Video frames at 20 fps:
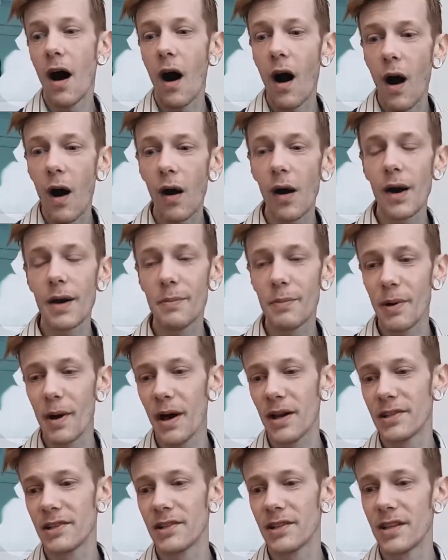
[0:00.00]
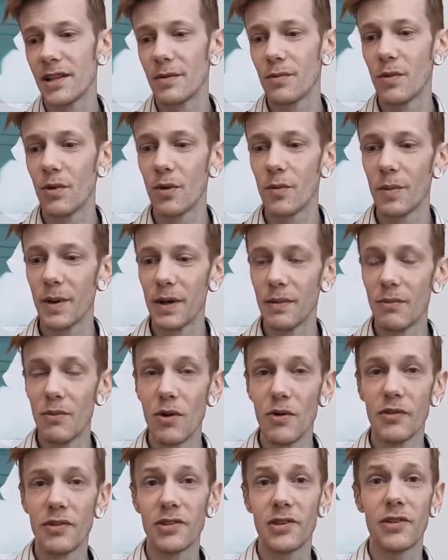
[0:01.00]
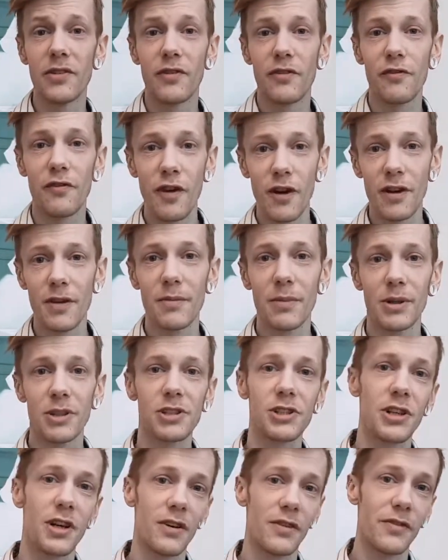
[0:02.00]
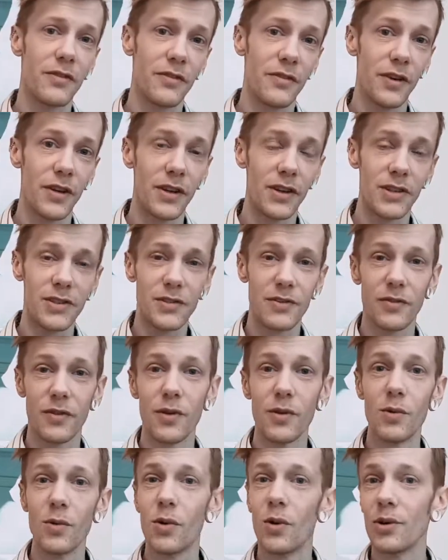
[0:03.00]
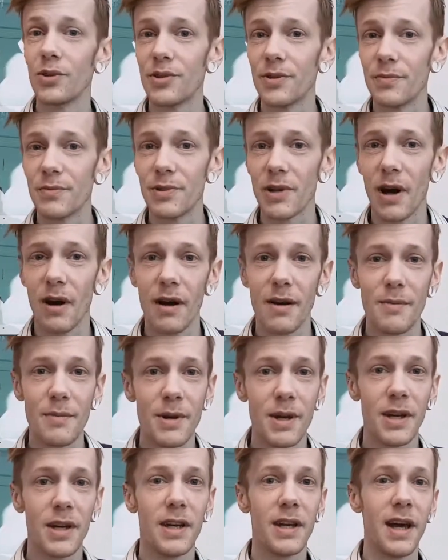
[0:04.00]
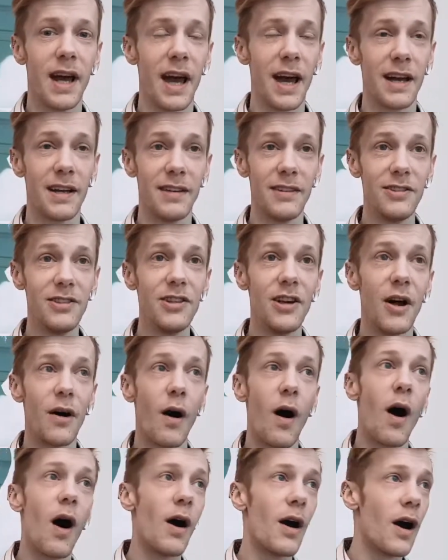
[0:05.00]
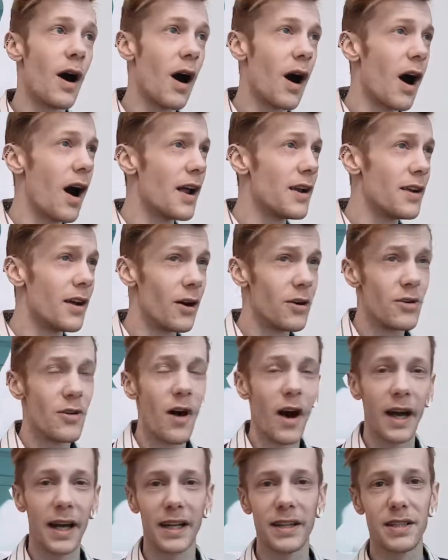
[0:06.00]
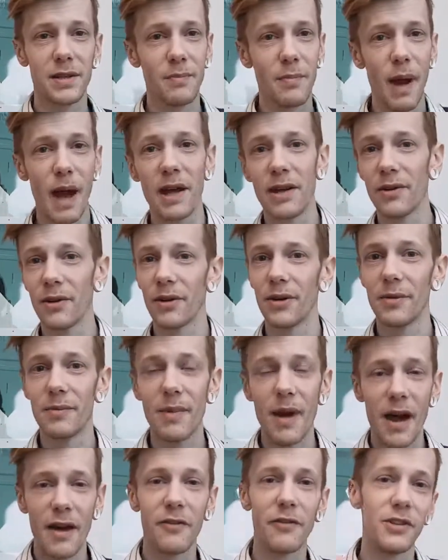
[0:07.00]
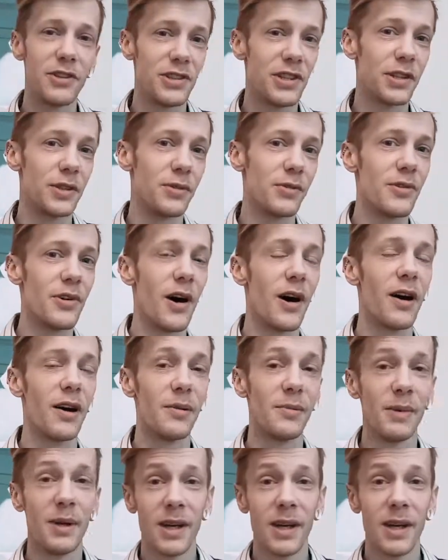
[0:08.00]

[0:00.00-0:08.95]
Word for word: I personally will be moving to the front of my shelf for this fall autumn time. And you know, I, I know that I can depend on them every single time.